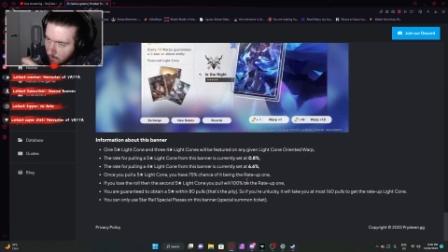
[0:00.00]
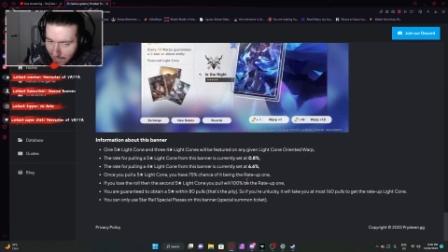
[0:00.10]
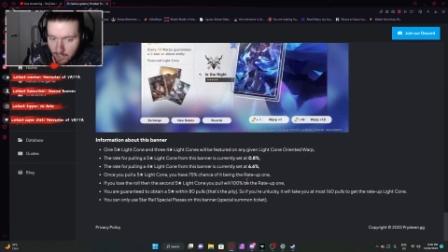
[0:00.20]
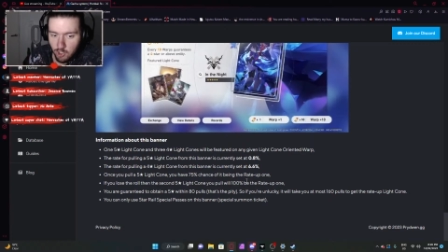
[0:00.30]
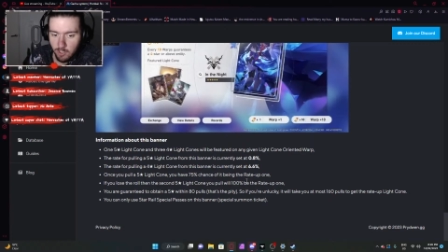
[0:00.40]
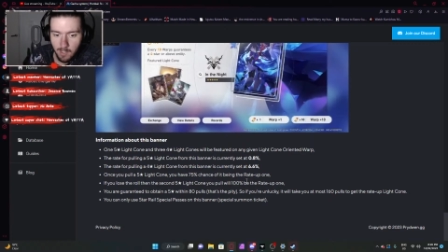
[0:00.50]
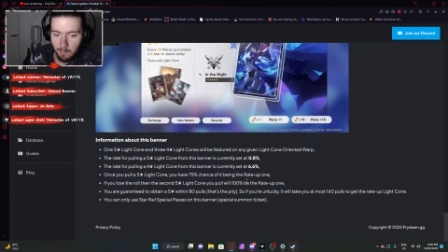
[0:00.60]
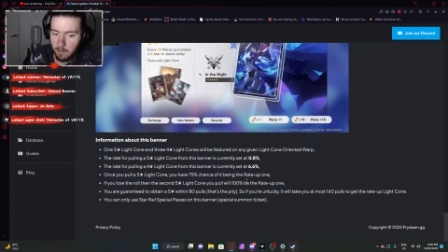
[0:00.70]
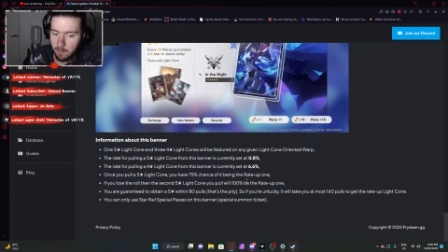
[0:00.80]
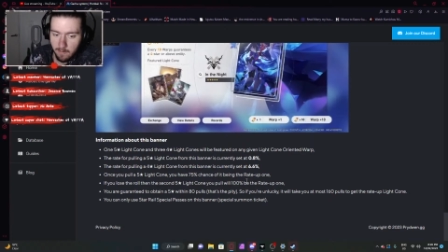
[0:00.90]
Genshin,
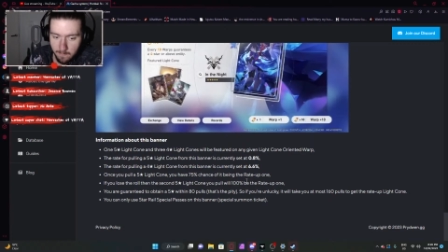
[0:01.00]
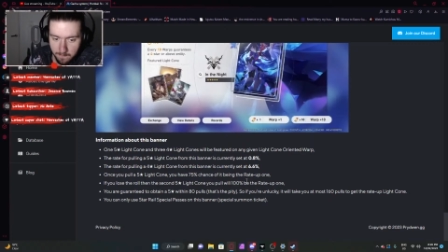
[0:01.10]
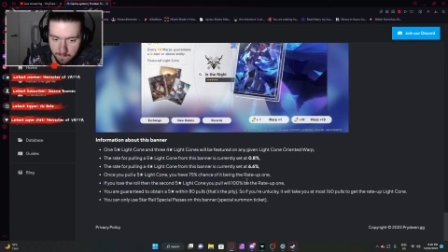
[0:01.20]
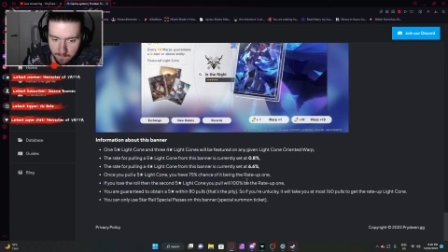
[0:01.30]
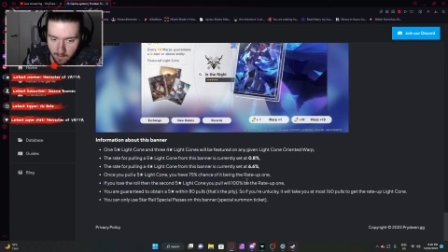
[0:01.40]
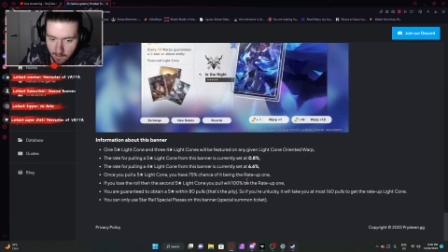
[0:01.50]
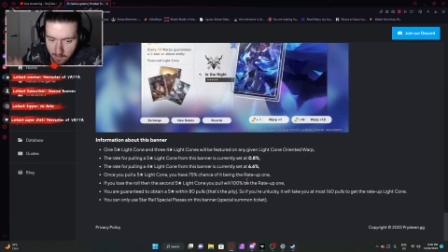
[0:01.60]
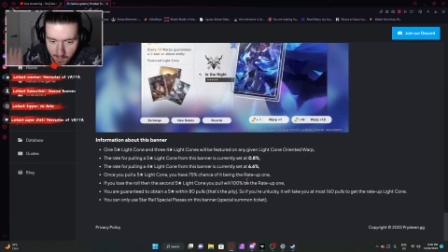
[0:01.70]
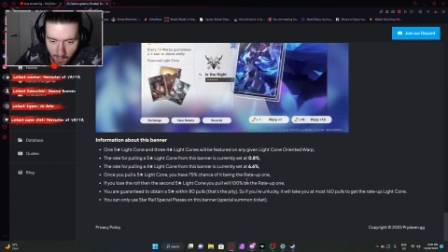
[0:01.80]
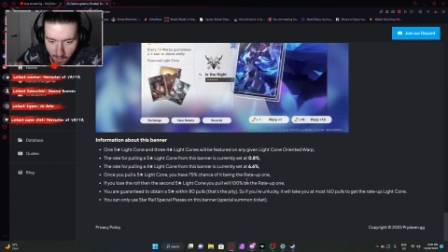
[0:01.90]
come on.
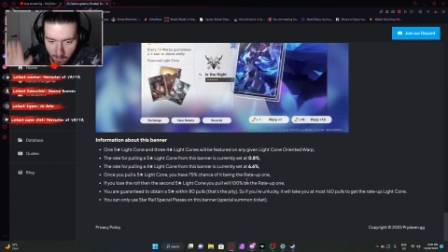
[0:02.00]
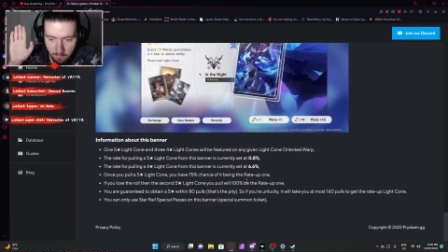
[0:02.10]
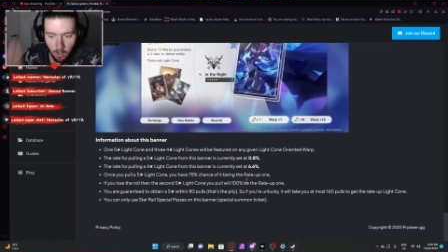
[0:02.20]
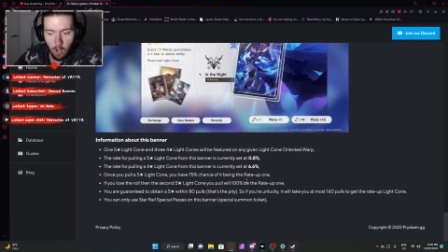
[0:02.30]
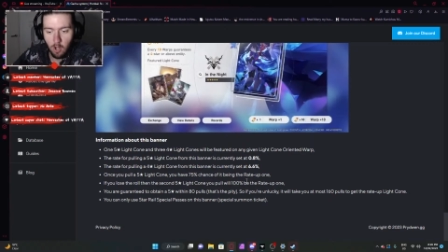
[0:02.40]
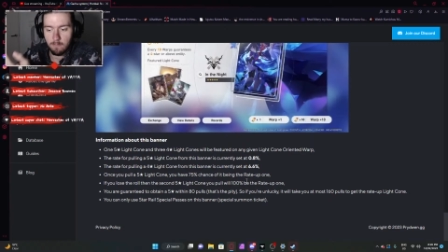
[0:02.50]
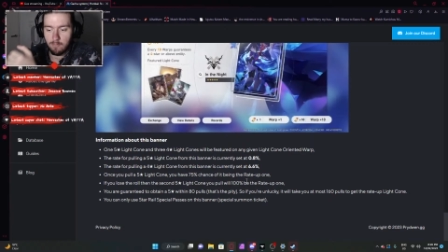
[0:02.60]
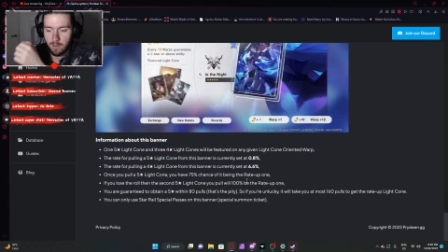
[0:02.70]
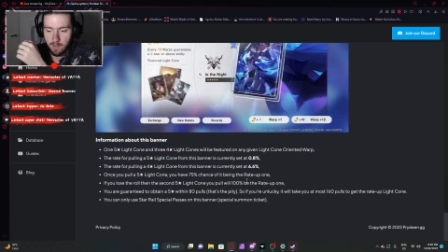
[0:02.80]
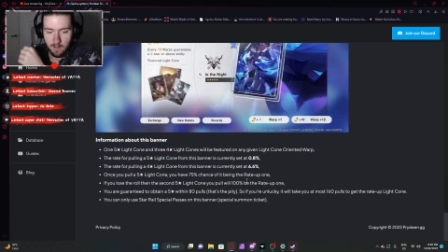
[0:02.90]
Come on,
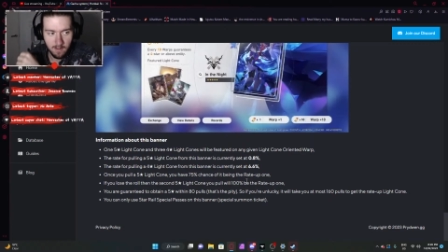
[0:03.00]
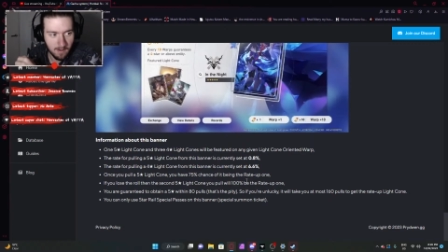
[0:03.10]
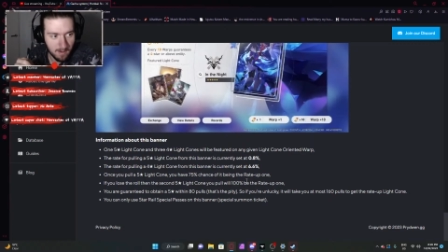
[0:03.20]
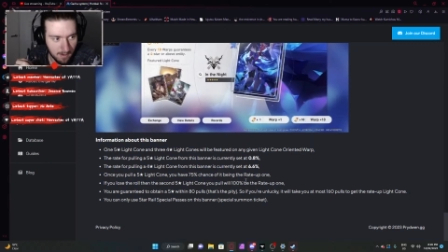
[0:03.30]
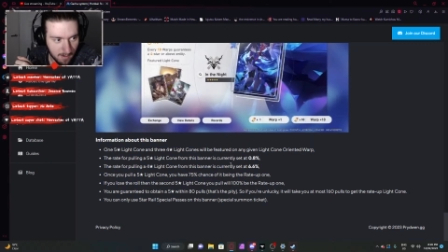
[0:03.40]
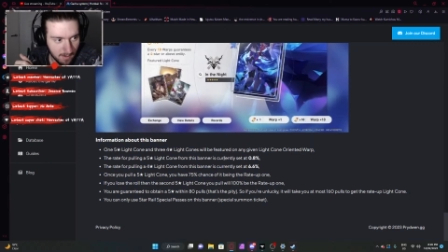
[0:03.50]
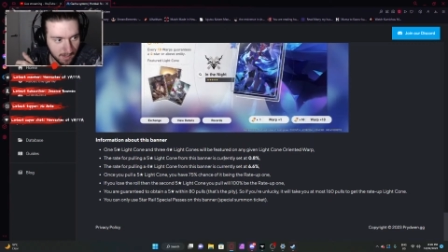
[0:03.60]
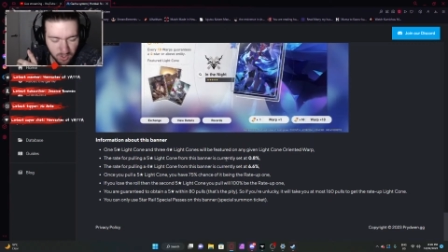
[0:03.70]
brother. It's